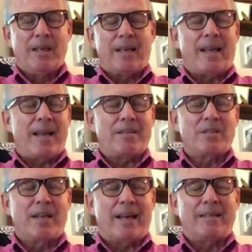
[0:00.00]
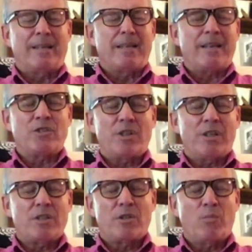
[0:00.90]
And I ask God that not
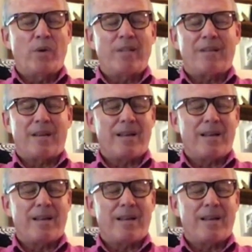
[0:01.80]
just with